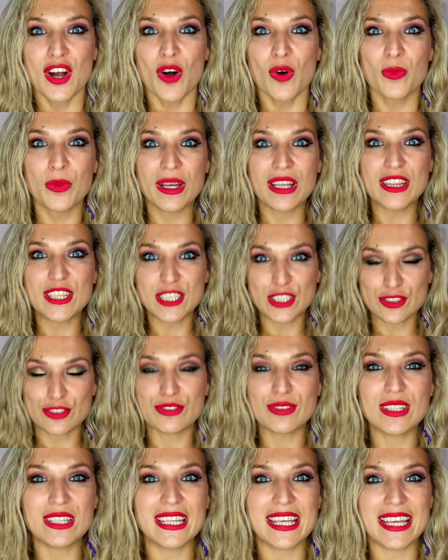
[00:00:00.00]
We
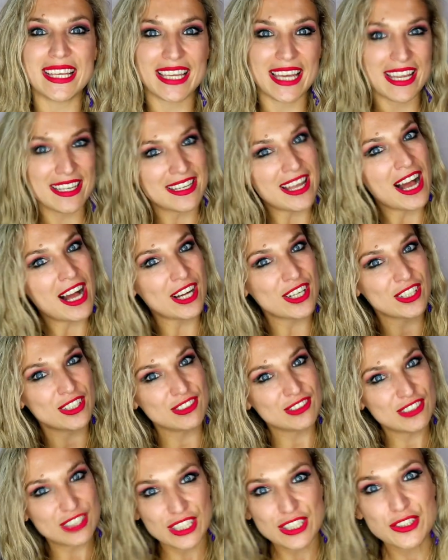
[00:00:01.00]
literally cannot
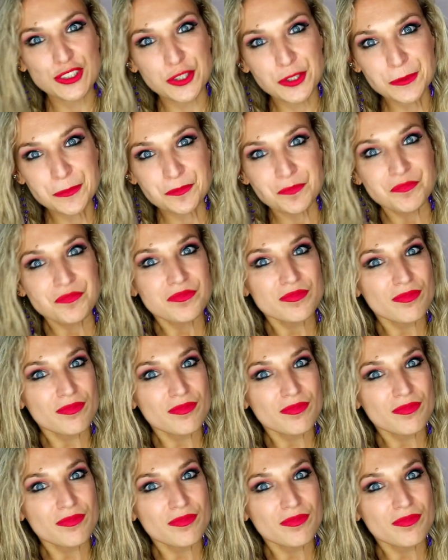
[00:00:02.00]
continue